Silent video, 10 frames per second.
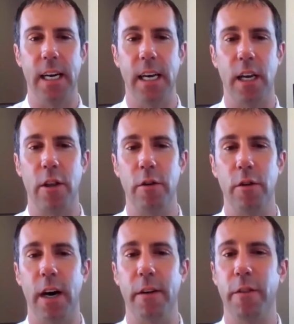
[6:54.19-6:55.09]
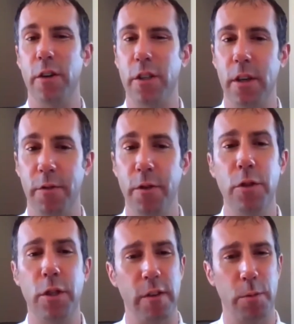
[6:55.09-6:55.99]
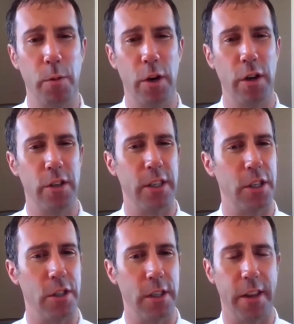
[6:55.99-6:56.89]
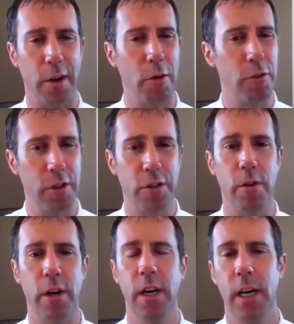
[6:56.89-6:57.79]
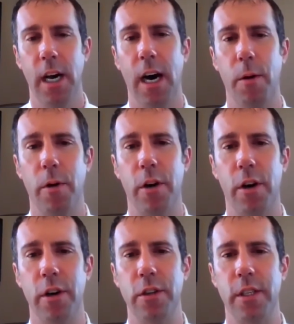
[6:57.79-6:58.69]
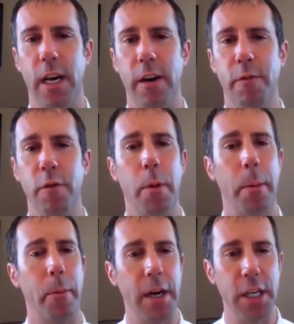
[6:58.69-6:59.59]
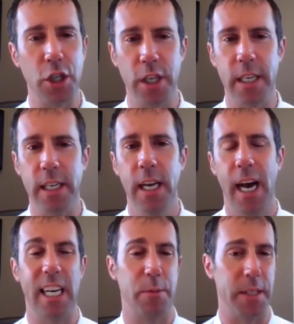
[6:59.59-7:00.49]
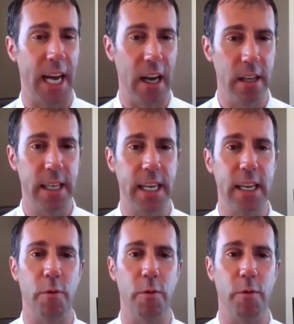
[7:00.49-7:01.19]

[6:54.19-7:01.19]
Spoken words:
include food service workers such as the grocery store workers, food preparation, hospitality,